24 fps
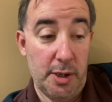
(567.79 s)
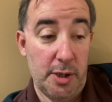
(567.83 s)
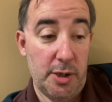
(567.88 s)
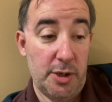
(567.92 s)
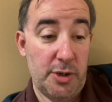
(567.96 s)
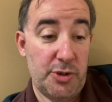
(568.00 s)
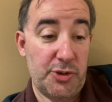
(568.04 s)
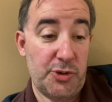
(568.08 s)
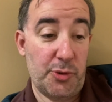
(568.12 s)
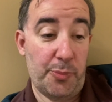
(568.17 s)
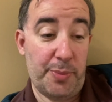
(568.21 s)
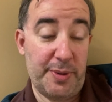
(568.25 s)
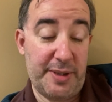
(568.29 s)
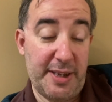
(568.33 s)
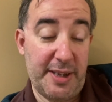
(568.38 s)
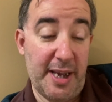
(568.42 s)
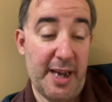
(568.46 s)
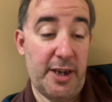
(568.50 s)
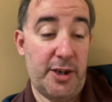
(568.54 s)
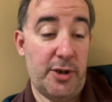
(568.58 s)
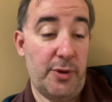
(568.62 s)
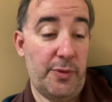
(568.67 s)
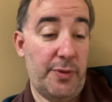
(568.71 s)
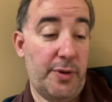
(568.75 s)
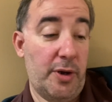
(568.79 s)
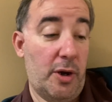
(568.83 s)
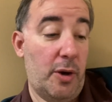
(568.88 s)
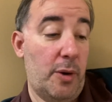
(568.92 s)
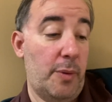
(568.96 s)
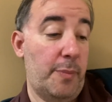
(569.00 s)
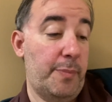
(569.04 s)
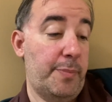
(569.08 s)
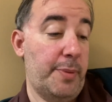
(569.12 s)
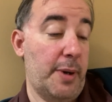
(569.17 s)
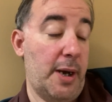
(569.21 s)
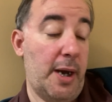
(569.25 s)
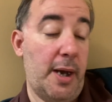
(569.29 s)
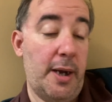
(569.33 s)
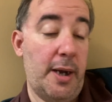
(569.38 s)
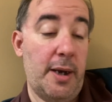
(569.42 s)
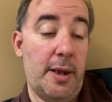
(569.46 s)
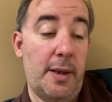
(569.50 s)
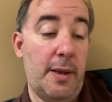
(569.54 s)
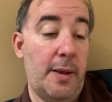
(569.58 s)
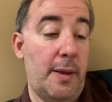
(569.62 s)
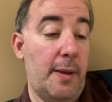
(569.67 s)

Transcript: So, but thank you, though. But,